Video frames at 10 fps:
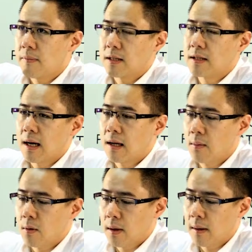
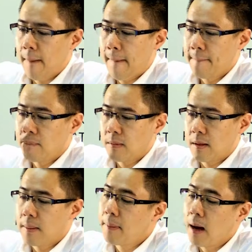exactly what
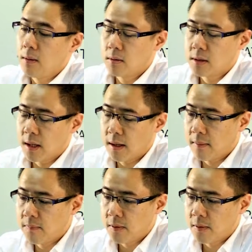the part looks like.